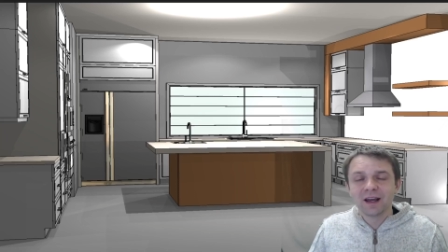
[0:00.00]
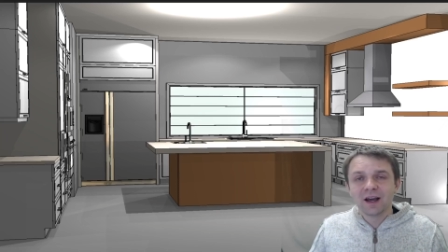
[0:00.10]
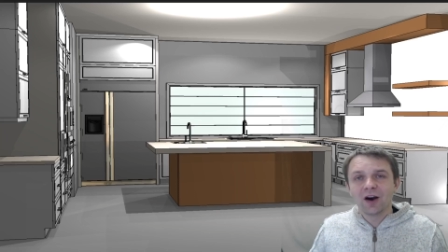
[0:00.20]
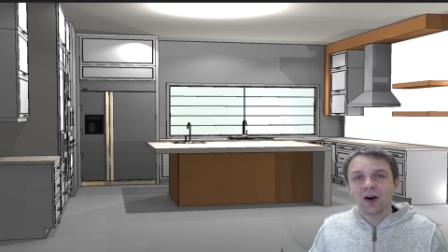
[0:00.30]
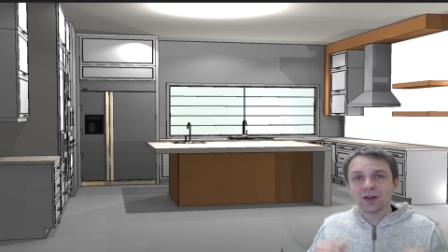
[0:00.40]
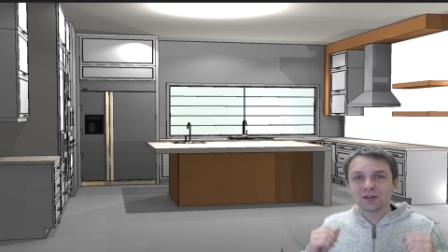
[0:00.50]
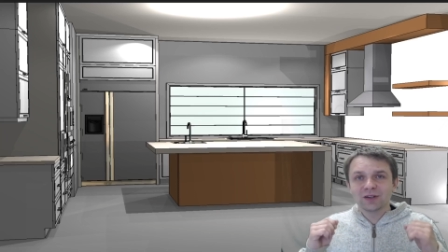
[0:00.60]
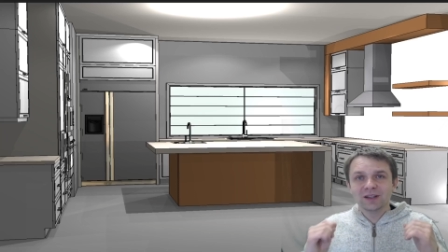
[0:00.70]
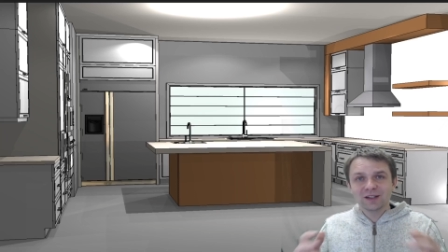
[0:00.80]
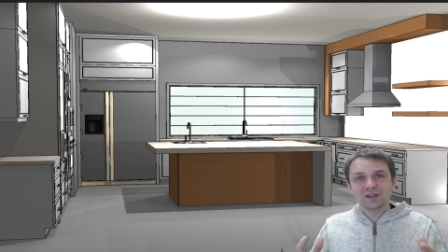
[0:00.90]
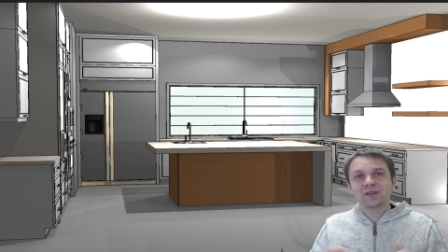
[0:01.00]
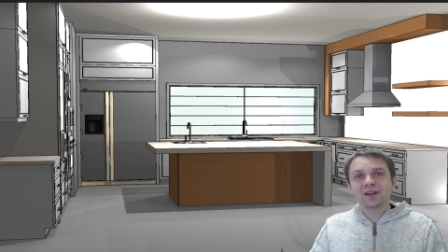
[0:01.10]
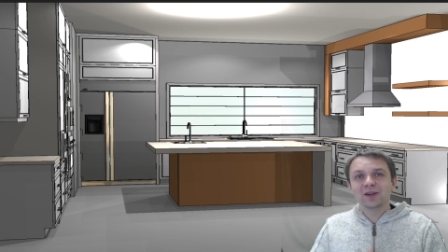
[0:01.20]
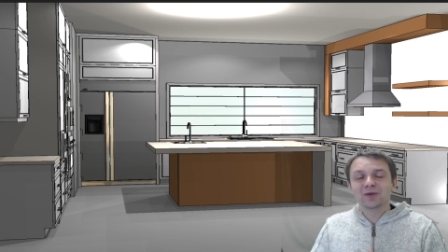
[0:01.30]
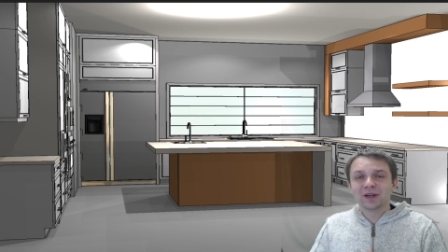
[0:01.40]
Also, in this
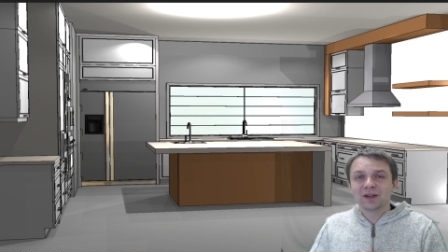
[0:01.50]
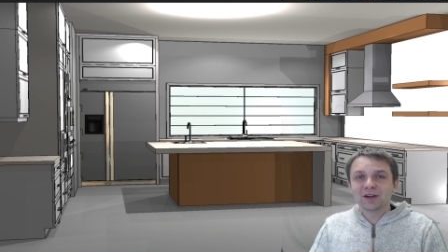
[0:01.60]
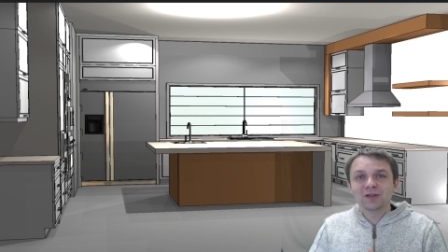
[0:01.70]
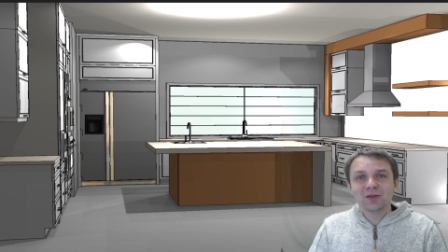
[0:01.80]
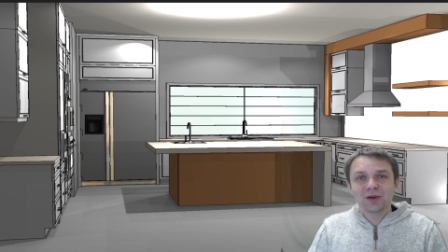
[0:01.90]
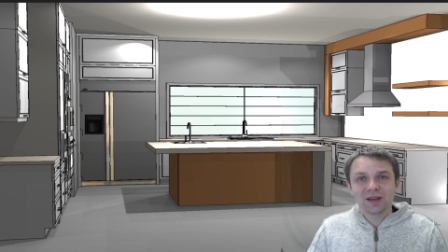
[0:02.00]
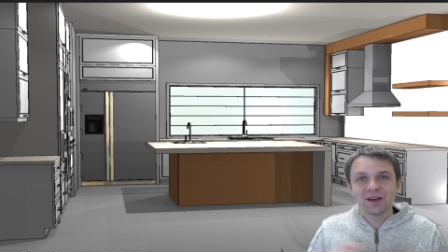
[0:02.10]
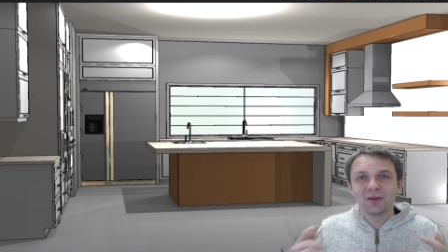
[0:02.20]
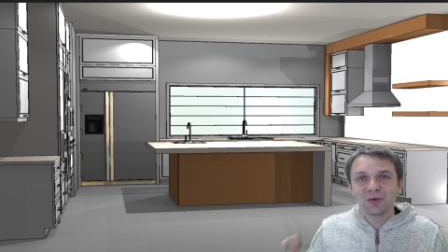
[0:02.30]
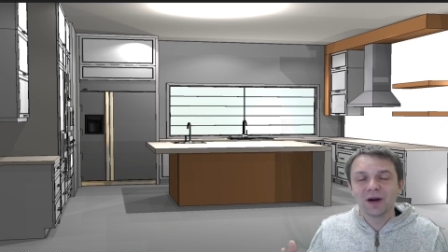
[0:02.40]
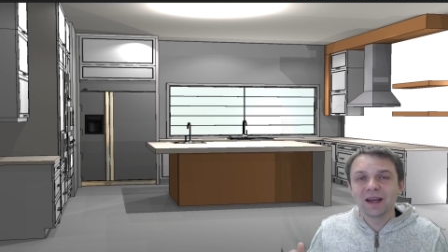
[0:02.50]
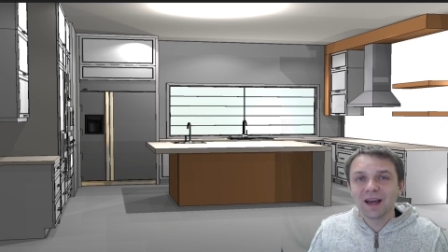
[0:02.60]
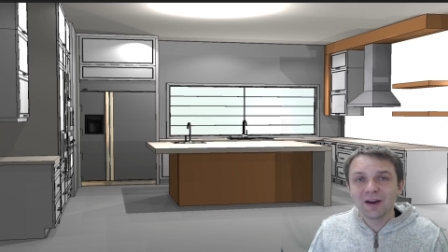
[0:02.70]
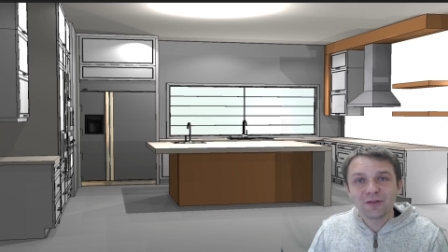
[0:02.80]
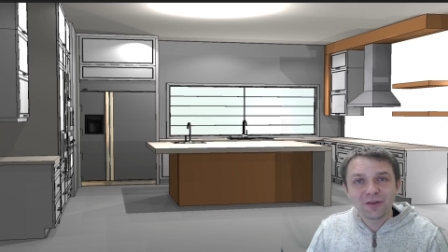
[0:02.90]
video, we're going to do a giveaway,
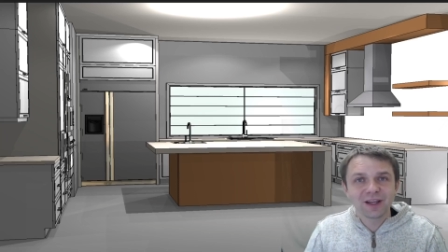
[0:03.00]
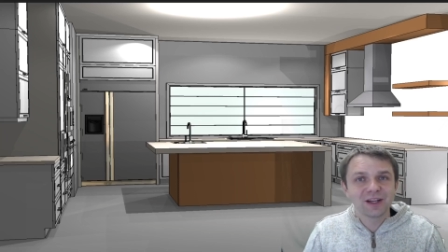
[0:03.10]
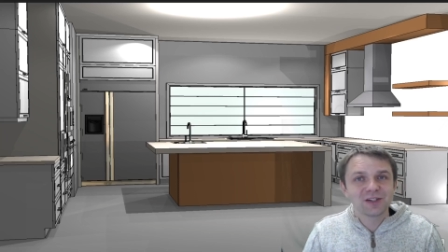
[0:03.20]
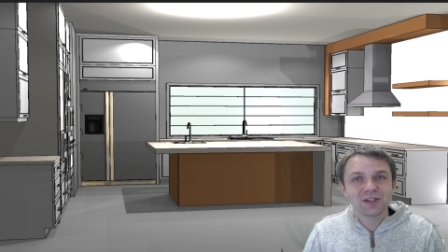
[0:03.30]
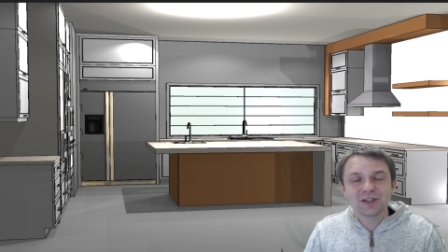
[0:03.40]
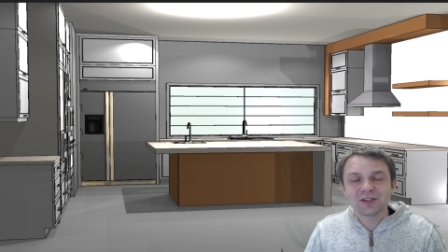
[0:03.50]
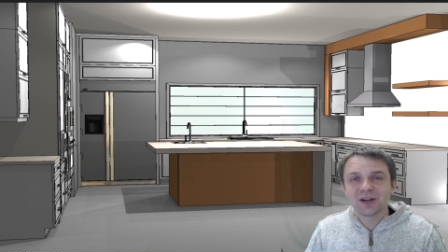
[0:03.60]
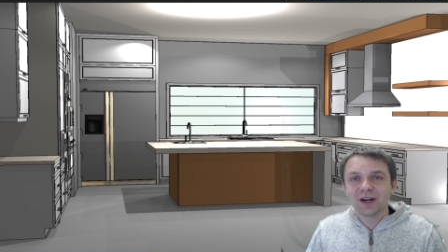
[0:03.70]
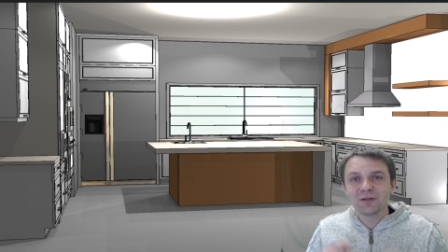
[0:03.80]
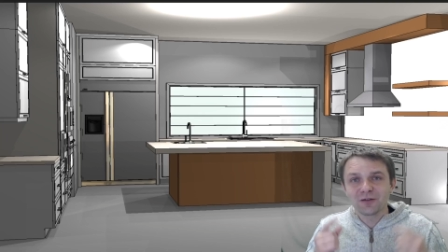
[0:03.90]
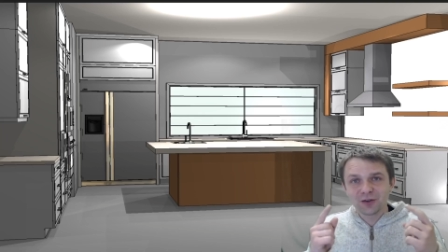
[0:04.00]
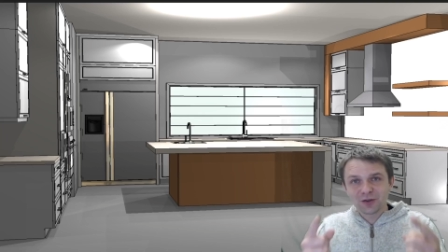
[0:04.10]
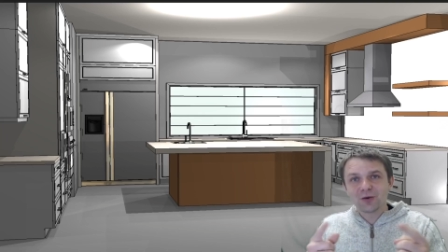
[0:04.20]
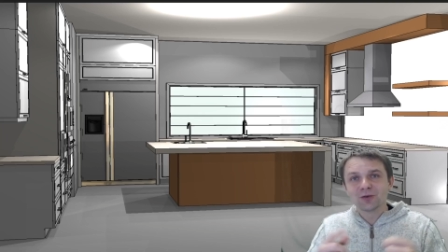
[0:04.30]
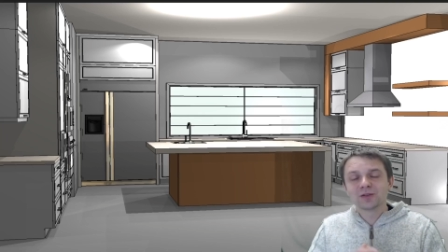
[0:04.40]
a free kitchen design for
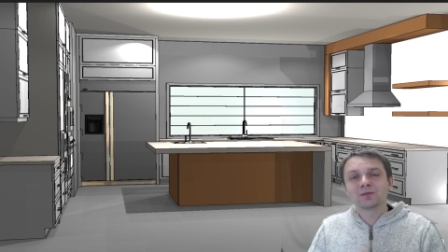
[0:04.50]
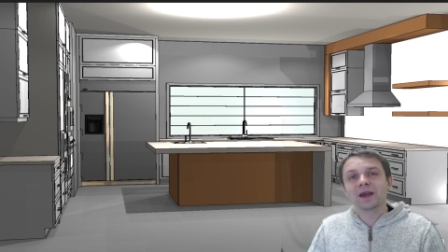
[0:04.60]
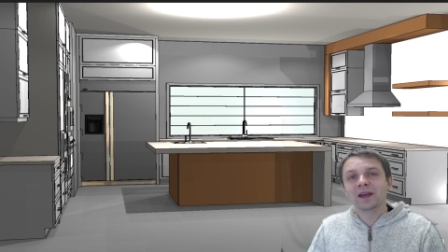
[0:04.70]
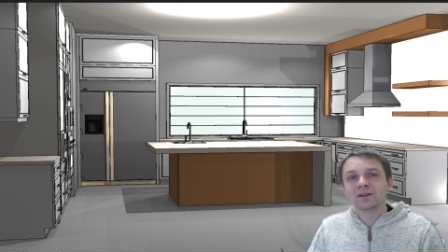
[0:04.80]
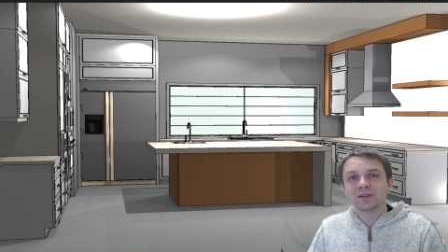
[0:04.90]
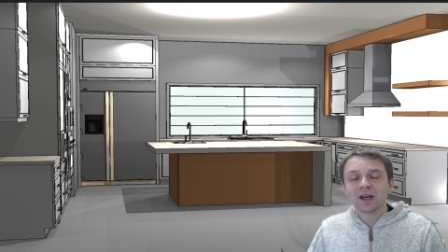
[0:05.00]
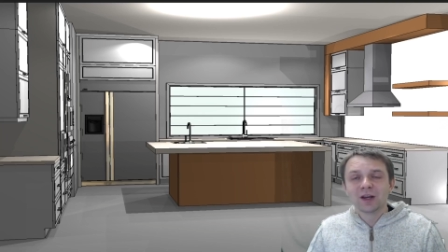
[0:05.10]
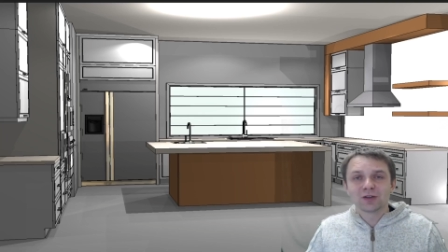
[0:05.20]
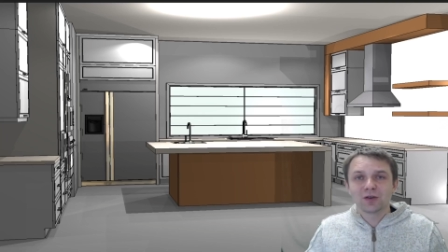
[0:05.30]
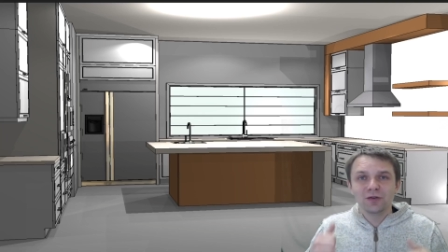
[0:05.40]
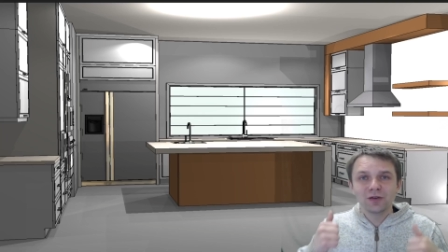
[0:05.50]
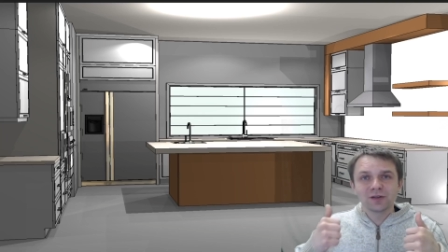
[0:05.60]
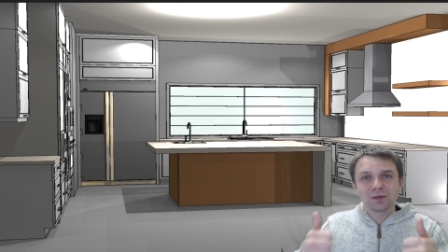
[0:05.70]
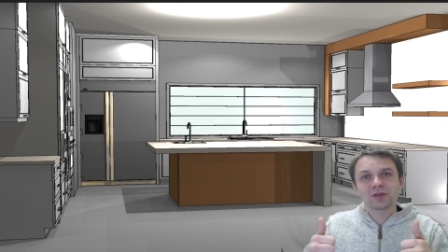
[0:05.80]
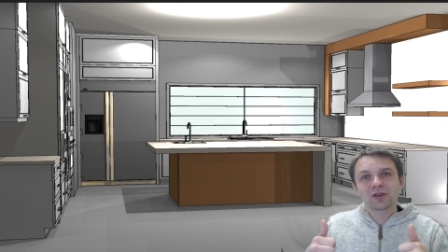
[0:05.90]
your own space. So if you
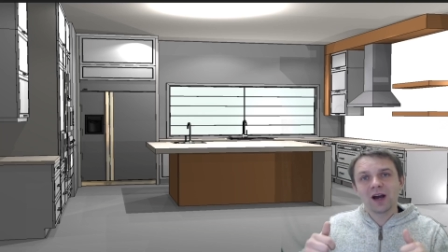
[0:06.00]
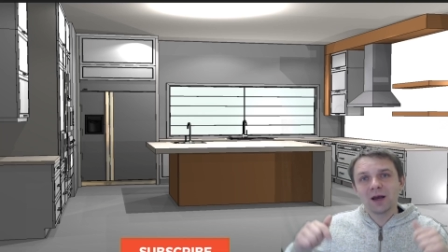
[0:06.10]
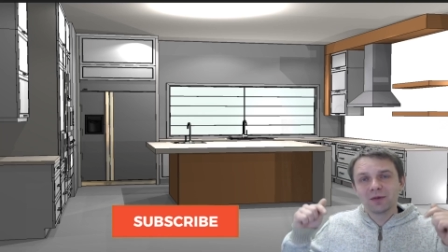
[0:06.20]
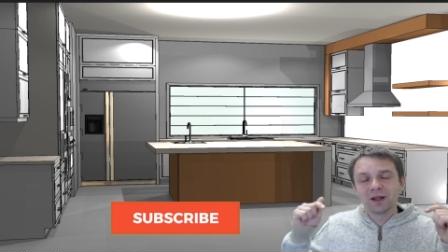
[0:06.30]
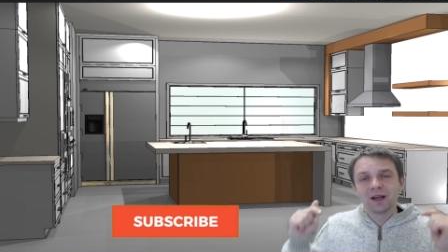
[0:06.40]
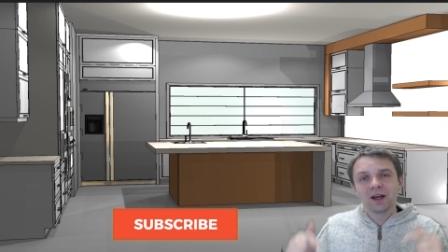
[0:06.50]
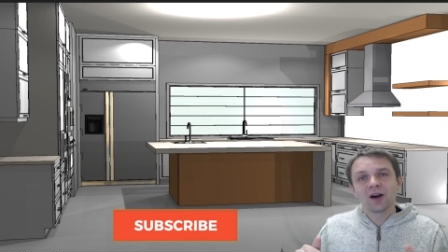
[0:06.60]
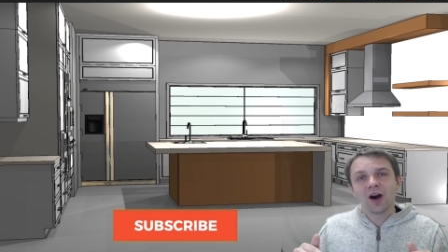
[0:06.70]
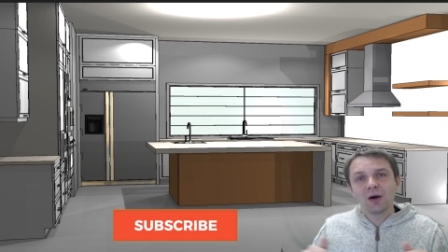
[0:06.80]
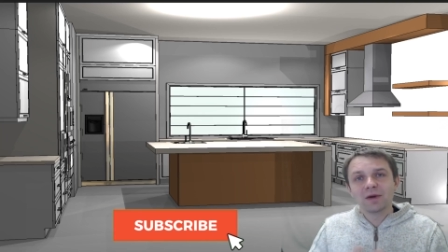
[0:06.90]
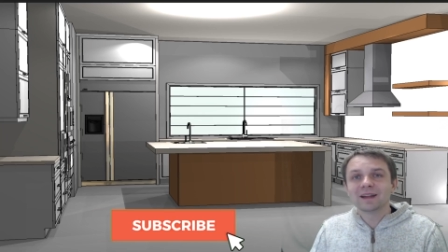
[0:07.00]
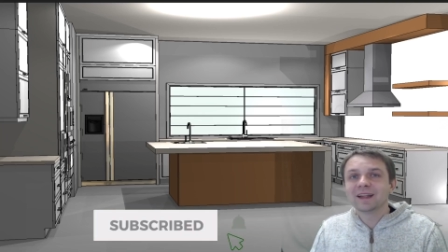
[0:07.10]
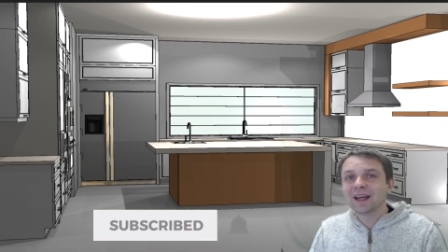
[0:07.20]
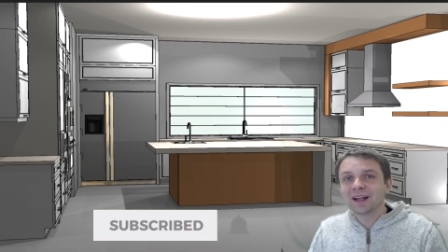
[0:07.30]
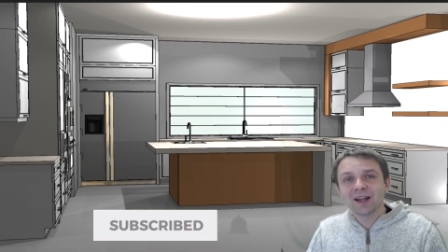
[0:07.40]
subscribe, comment,
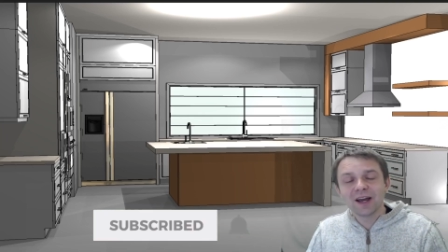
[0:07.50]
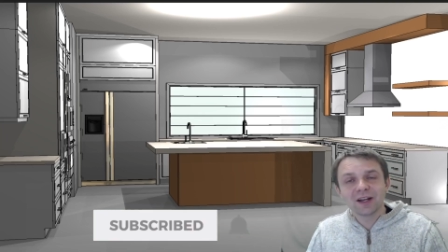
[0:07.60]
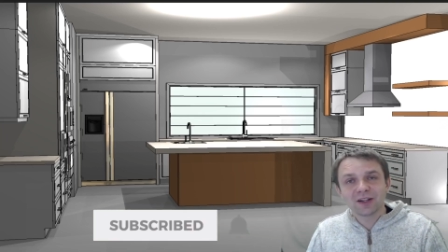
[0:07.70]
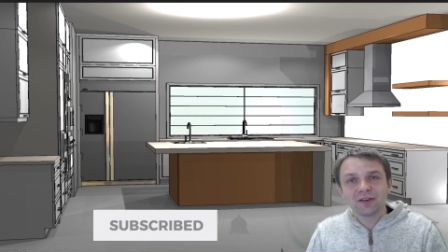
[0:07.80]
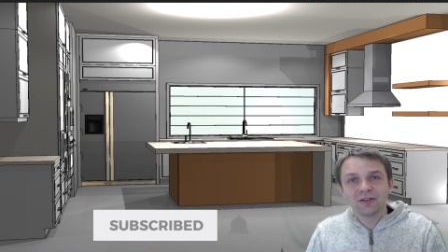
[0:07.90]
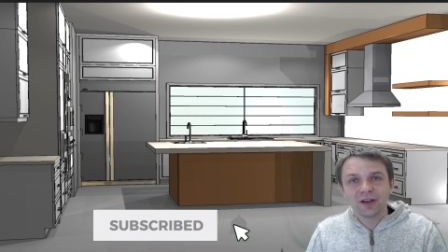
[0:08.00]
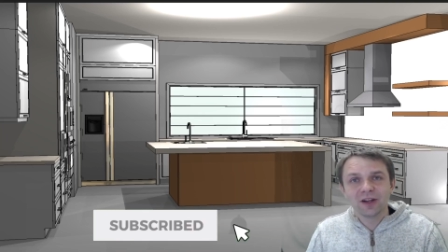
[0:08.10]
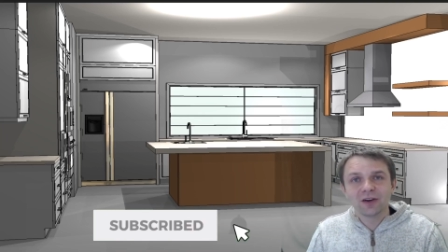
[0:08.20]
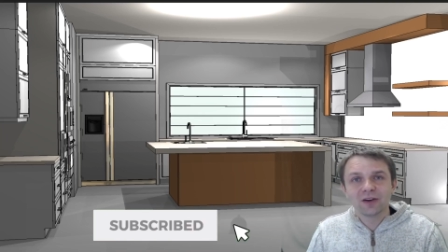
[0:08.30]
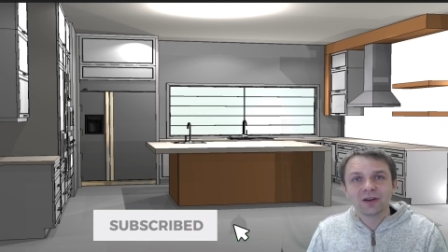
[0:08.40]
and liked our video,